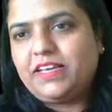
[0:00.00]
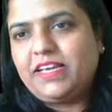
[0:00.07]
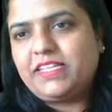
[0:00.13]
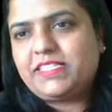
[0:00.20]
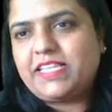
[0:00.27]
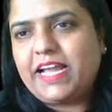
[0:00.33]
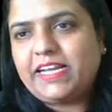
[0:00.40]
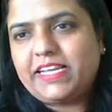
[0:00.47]

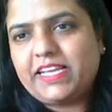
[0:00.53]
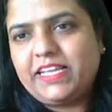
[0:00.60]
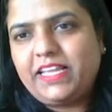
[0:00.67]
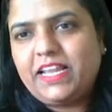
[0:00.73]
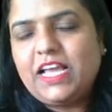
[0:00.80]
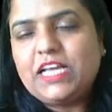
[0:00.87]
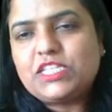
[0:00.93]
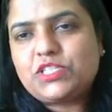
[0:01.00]
Is that clear?
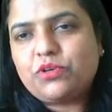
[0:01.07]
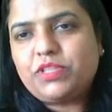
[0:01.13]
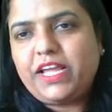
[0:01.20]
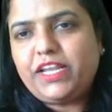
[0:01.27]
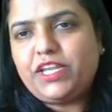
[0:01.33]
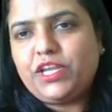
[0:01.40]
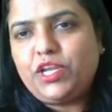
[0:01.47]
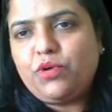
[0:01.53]
So
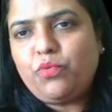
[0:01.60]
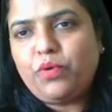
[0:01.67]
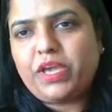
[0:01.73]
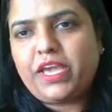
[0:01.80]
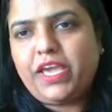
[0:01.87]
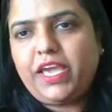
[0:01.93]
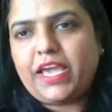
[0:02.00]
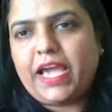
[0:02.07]
that new
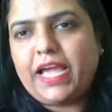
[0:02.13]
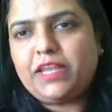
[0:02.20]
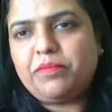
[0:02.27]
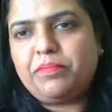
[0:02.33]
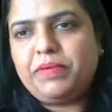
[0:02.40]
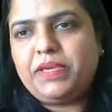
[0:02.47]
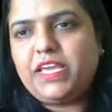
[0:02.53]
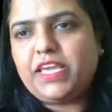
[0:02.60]
A
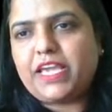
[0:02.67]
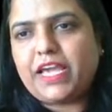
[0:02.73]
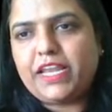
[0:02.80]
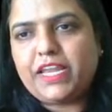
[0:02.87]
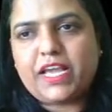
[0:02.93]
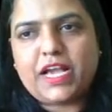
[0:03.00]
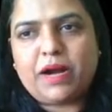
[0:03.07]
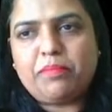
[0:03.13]
and B
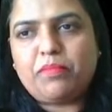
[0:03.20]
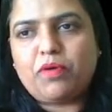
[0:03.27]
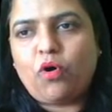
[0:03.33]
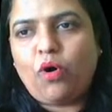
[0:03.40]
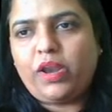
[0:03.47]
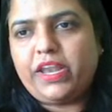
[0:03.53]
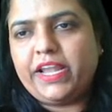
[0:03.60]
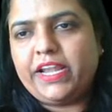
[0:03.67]
can come
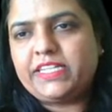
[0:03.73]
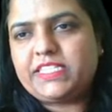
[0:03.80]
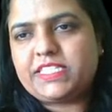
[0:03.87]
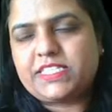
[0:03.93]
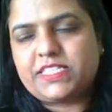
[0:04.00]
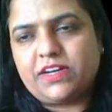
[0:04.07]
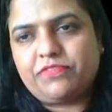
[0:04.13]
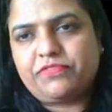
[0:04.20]
on
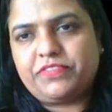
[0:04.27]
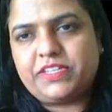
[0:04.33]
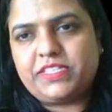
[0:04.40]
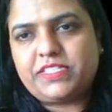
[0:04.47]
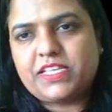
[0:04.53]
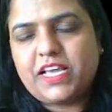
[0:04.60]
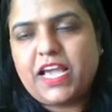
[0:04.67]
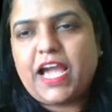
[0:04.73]
its
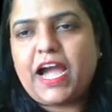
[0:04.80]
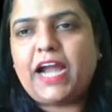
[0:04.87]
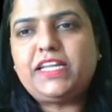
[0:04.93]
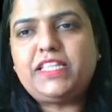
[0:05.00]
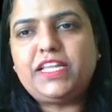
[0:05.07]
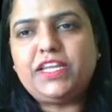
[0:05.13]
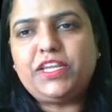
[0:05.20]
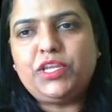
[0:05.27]
surface
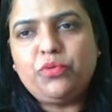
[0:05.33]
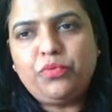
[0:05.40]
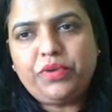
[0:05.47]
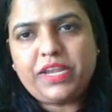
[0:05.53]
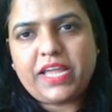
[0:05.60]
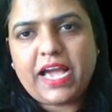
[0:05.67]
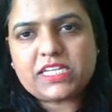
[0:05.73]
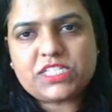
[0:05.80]
and the new
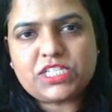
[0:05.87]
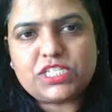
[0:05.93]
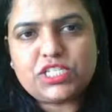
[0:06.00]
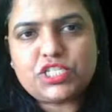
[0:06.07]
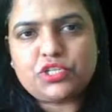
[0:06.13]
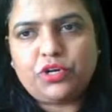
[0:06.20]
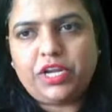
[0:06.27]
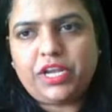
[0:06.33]
reaction
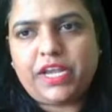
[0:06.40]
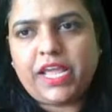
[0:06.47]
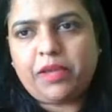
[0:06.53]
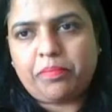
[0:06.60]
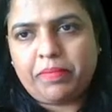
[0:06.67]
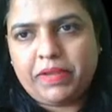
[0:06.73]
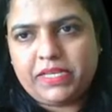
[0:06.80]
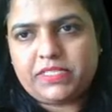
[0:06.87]
should
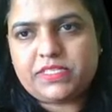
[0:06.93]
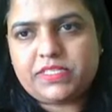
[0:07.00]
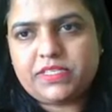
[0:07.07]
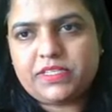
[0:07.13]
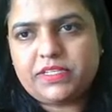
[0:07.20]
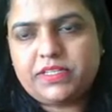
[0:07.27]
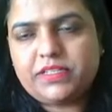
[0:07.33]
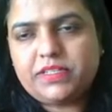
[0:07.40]
take place.